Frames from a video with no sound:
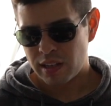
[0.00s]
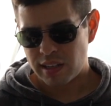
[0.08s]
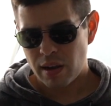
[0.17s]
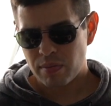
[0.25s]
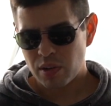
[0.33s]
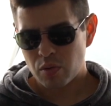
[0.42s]

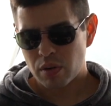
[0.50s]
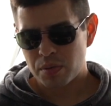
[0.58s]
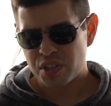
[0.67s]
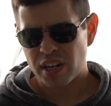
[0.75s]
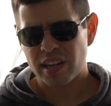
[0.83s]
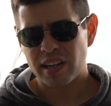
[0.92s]
definitely worth
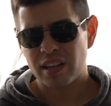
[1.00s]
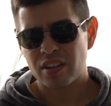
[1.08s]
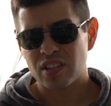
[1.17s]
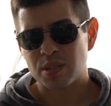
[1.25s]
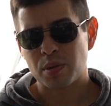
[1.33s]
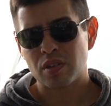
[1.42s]
checking
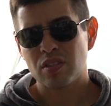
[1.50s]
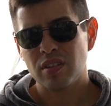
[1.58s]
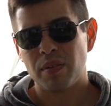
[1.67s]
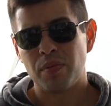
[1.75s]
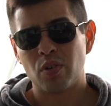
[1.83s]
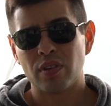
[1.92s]
into,
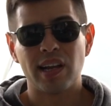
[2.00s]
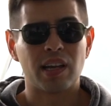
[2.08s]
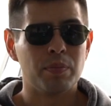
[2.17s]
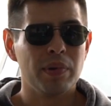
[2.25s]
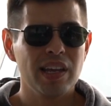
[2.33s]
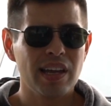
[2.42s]
especially if you're
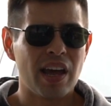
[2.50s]
like me